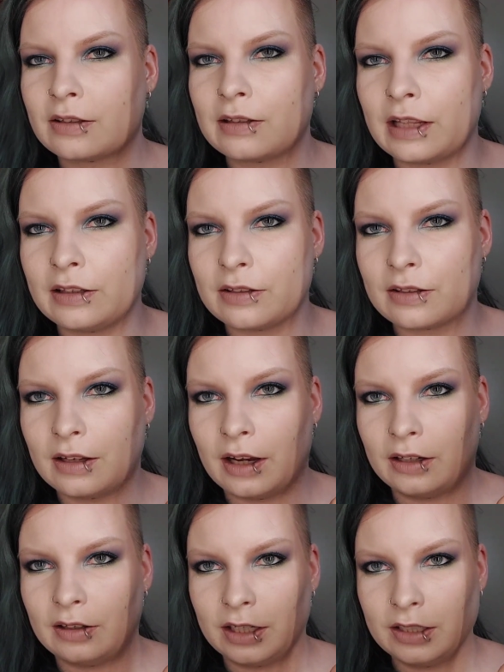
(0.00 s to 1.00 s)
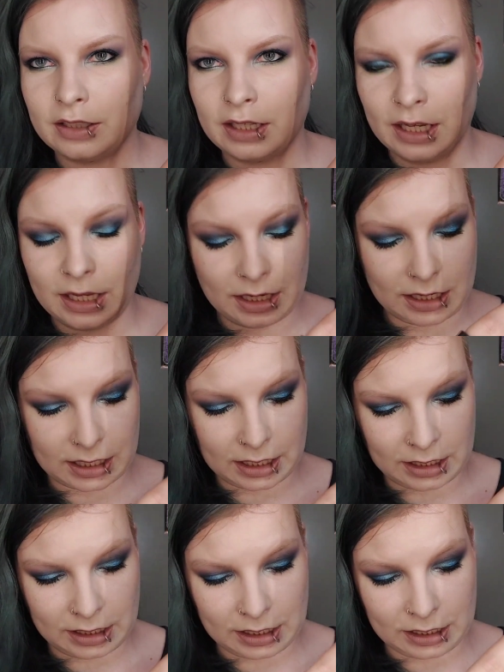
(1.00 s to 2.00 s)
that's kind of nice.
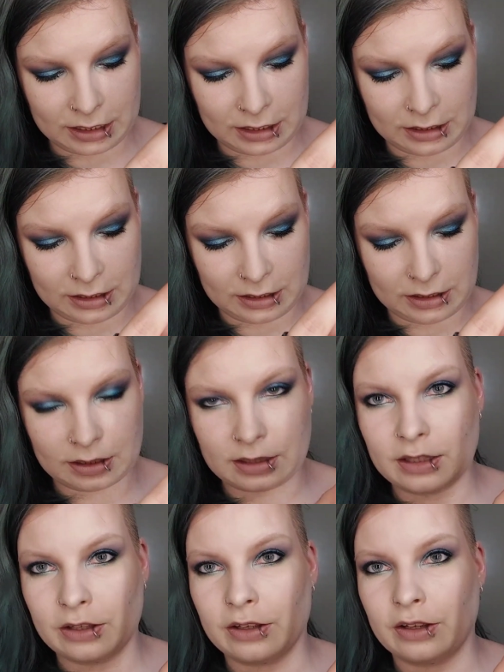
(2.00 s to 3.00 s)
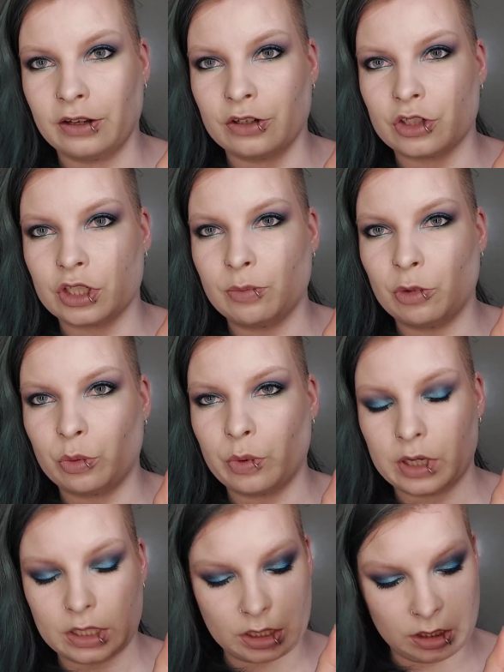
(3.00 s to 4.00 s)
And then the shimmer
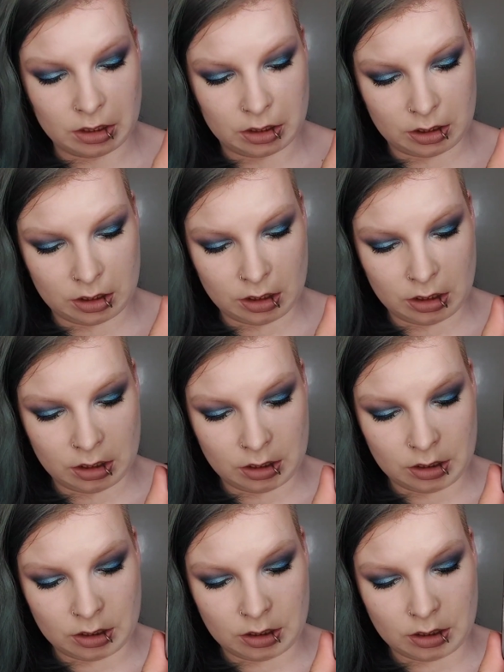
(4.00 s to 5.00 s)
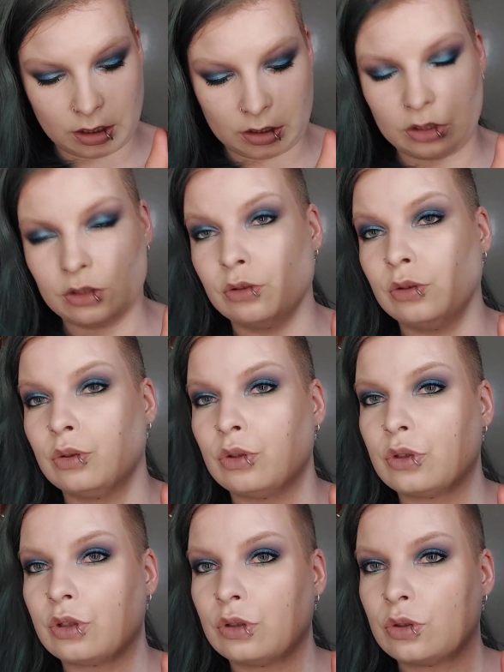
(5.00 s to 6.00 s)
one I
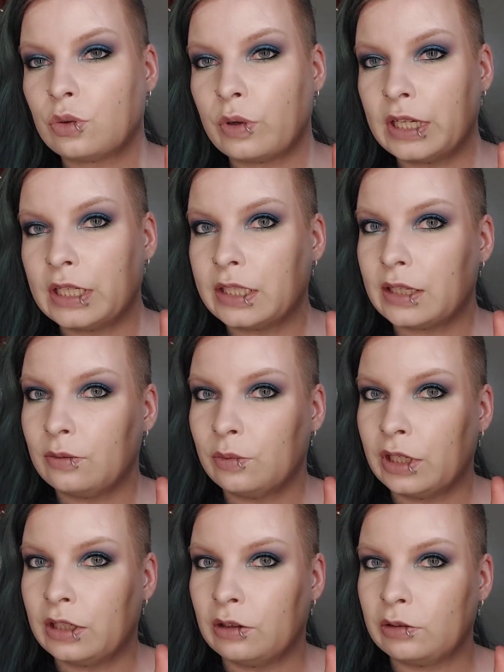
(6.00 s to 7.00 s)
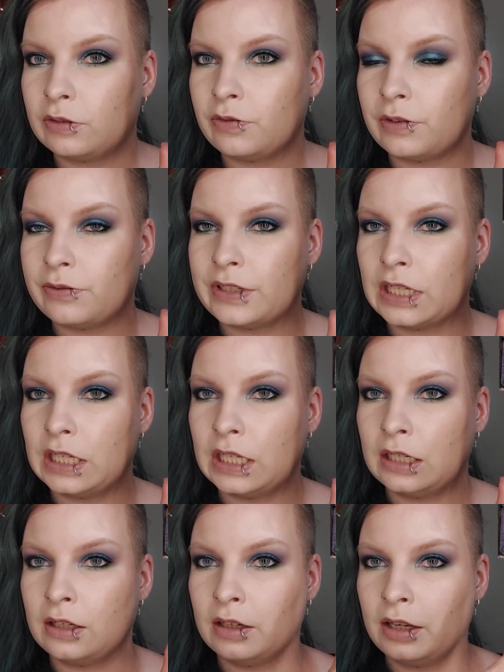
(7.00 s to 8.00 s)
used twice, and we are now at
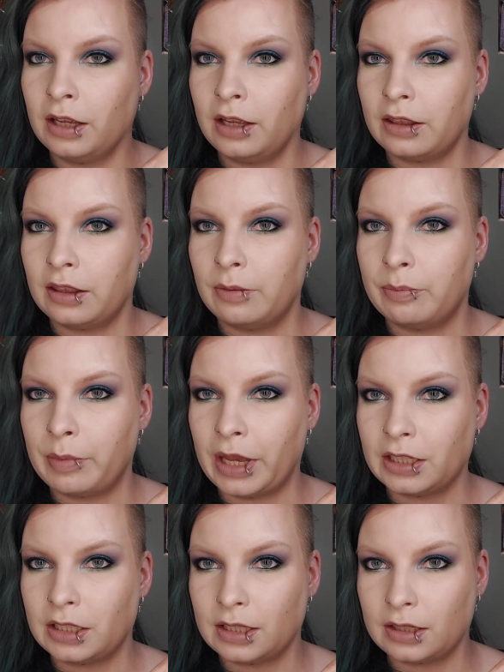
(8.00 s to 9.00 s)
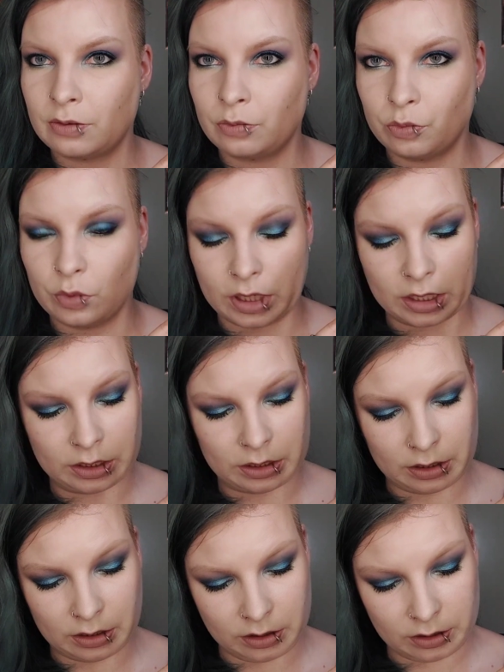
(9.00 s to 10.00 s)
15. The matte
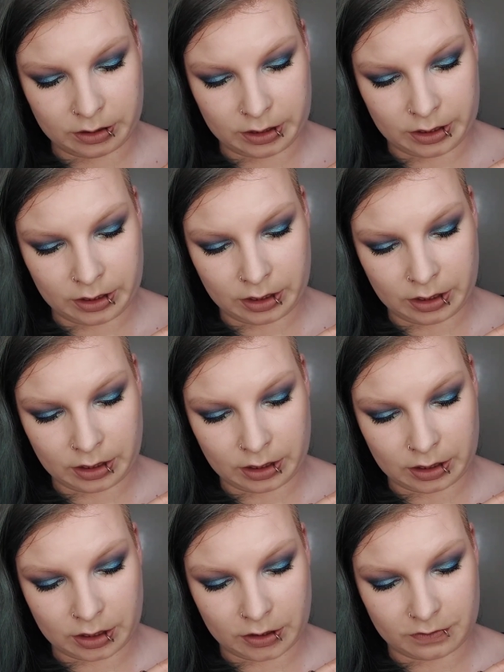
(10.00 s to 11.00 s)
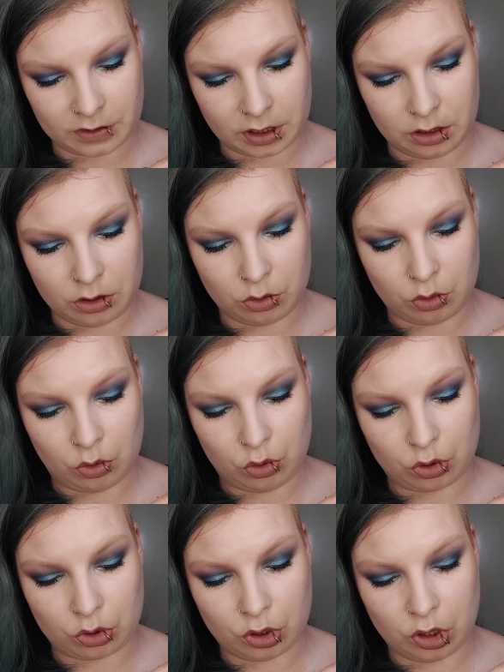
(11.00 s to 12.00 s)
one I have
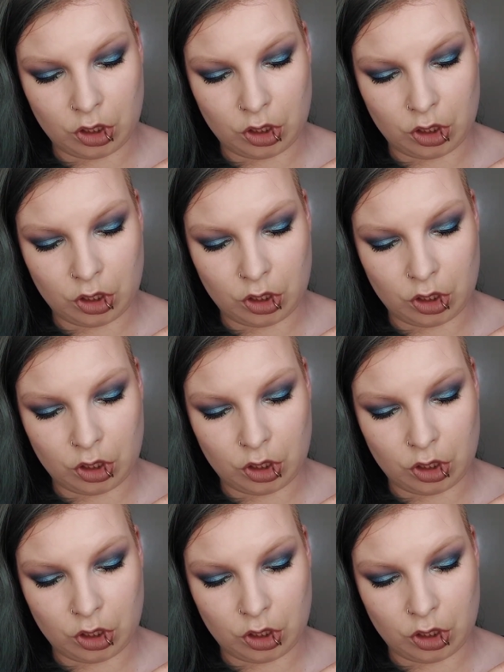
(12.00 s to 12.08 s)
used